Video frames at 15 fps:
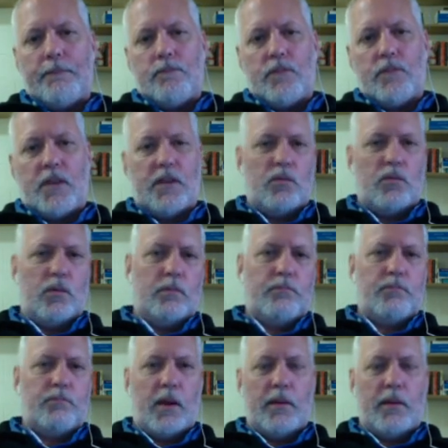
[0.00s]
because we'll
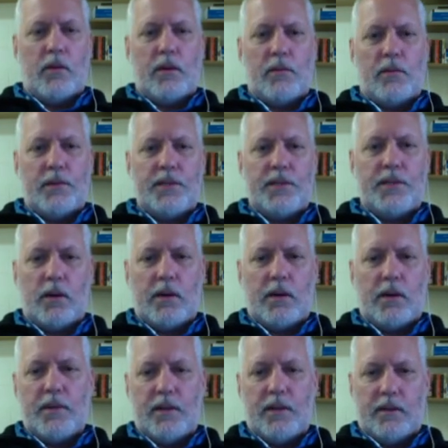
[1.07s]
probably want to restore it.
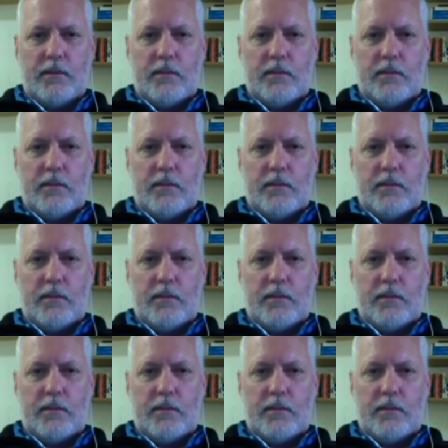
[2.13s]
But